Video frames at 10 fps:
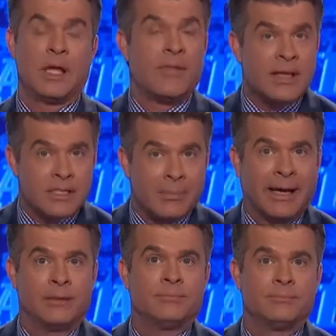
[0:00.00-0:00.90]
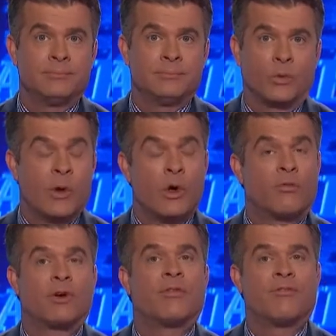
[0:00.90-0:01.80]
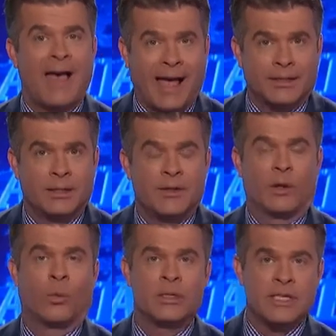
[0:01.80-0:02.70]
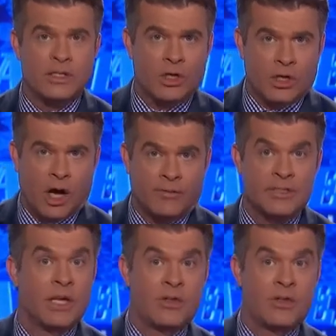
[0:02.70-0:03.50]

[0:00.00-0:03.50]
Thanks to Biden, we know for a fact that once he took office,